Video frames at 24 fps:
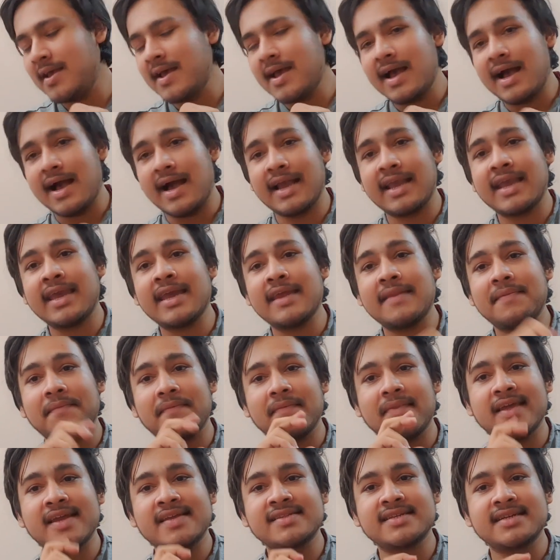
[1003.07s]
Again,
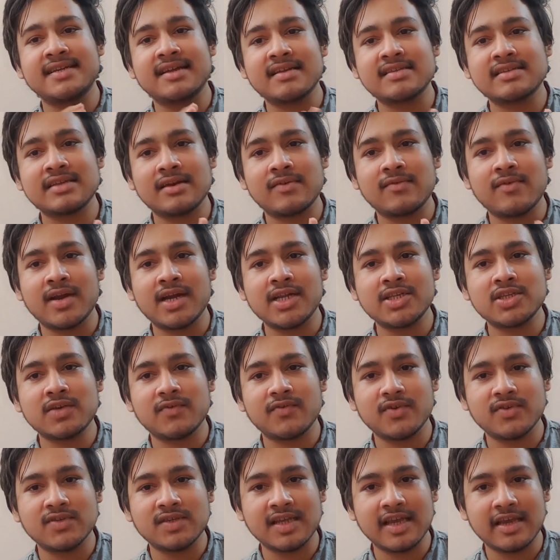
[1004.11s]
there's a disadvantage of
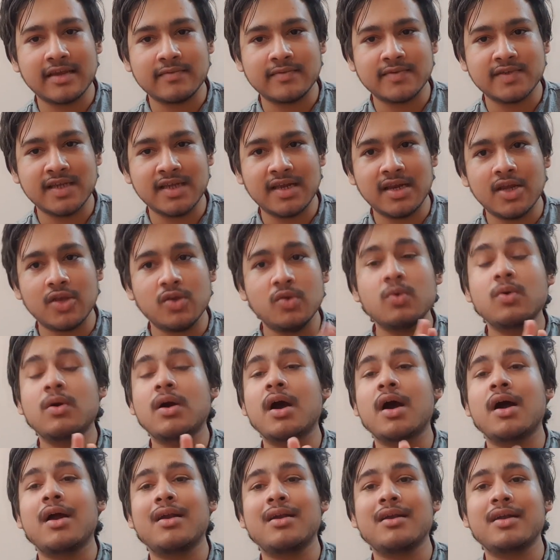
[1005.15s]
using M-seal. You
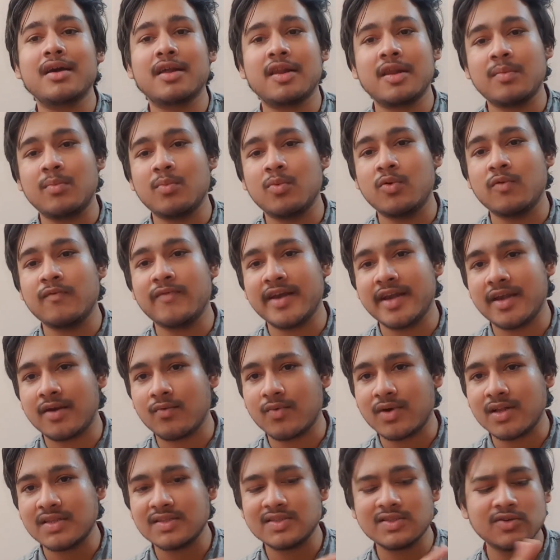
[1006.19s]
can't remove it
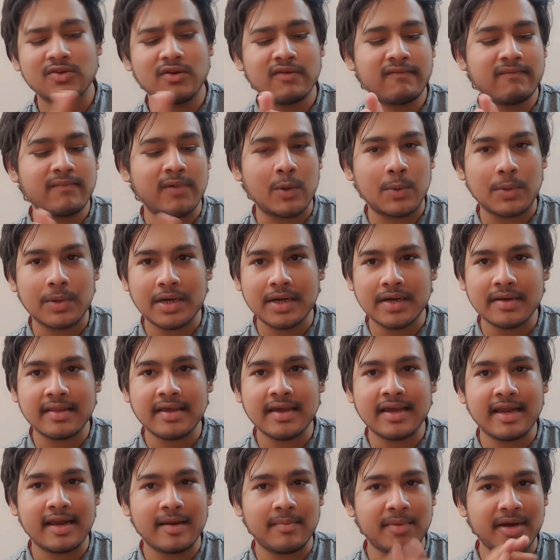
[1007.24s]
once you have mounted the
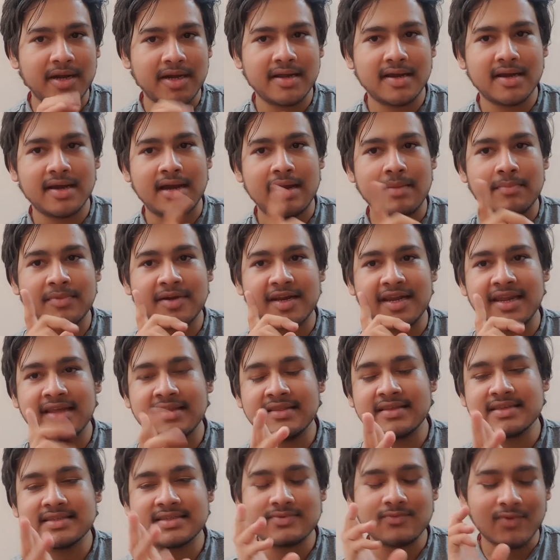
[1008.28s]
helmet. I'm telling
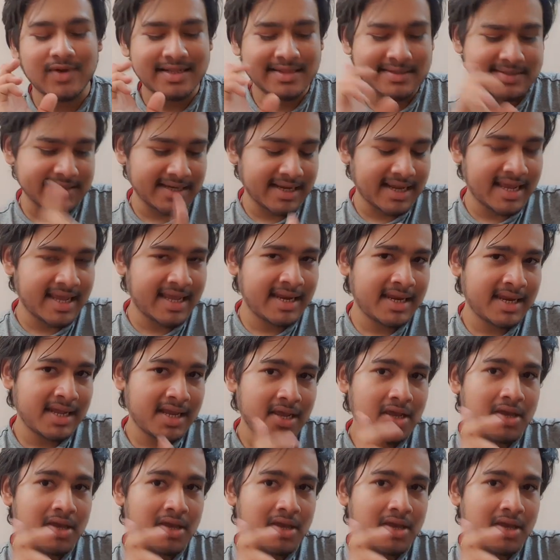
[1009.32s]
this once again.